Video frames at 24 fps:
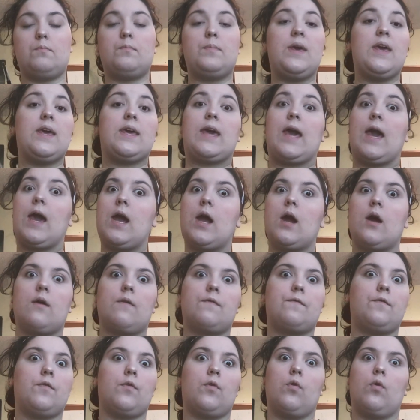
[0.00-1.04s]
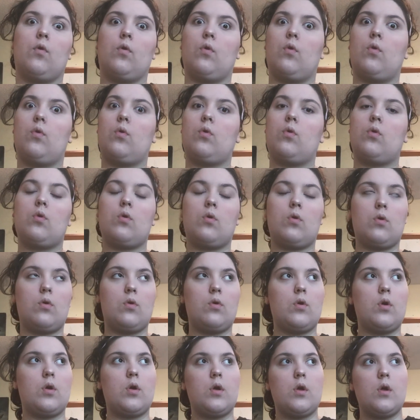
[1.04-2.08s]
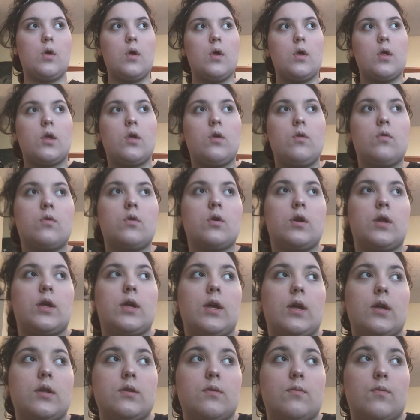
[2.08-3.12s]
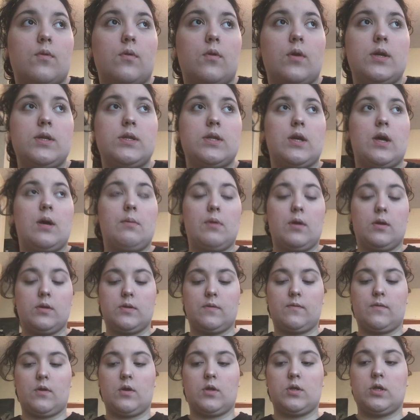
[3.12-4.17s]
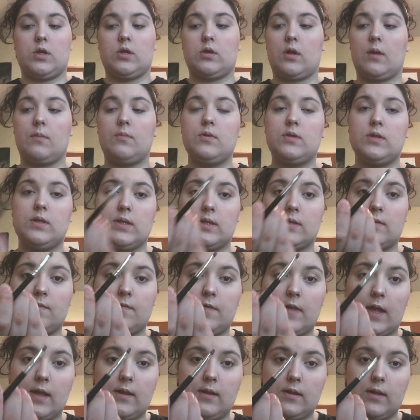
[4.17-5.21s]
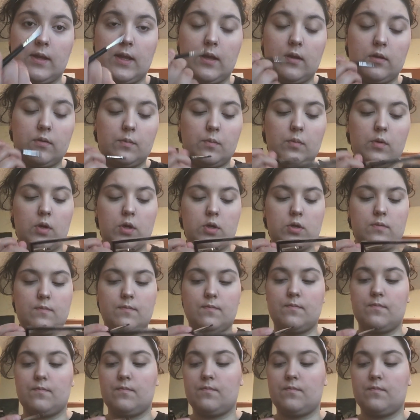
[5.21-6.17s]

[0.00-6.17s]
Be careful. You're gonna get some crazy eyebrows if you're not gentle. I'm using this flat little angled brush.